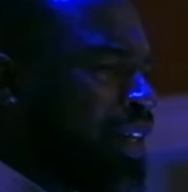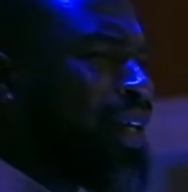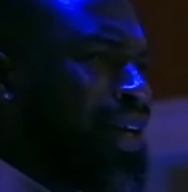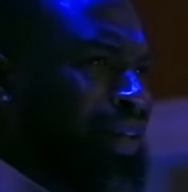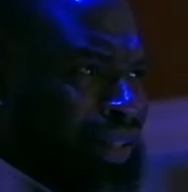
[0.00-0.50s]

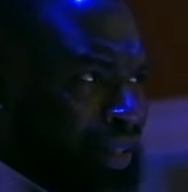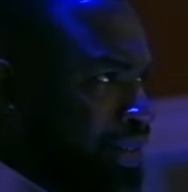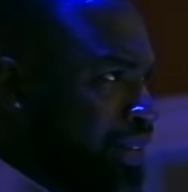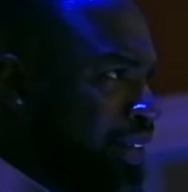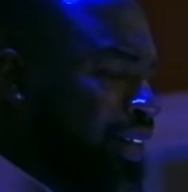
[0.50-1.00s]
clearly,
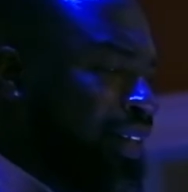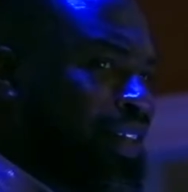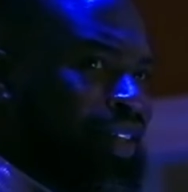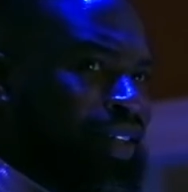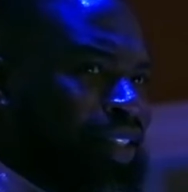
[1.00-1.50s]

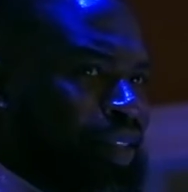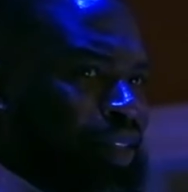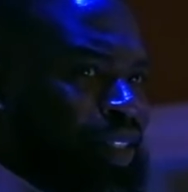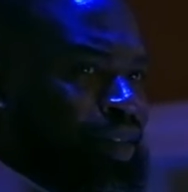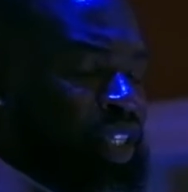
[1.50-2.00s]

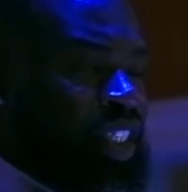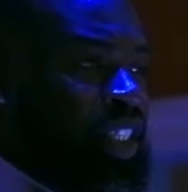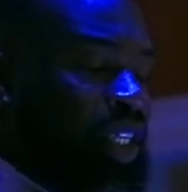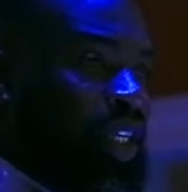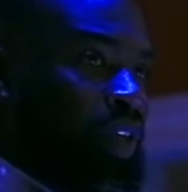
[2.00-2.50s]
to, to
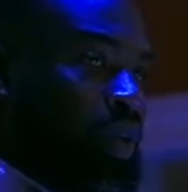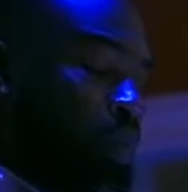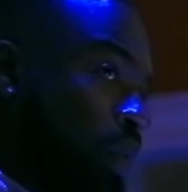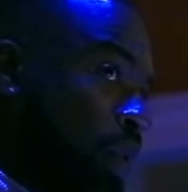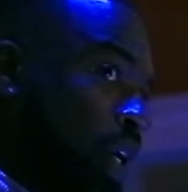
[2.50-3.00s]
receive an
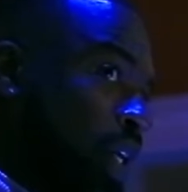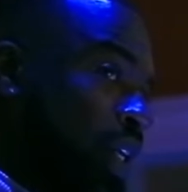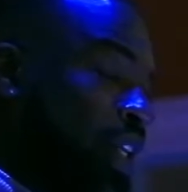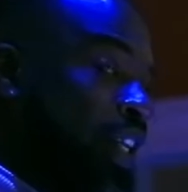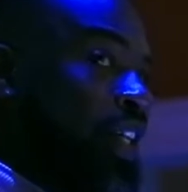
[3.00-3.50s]

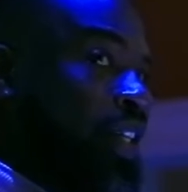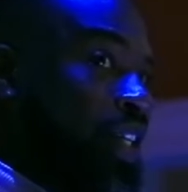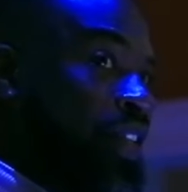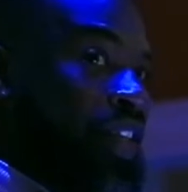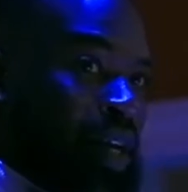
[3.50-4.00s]
award
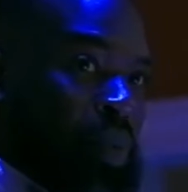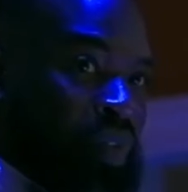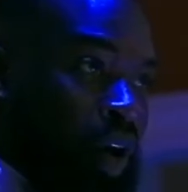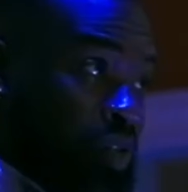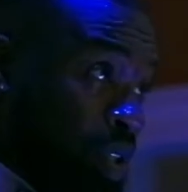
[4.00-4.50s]
in the name of
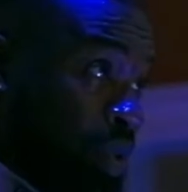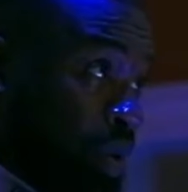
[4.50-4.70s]
Audre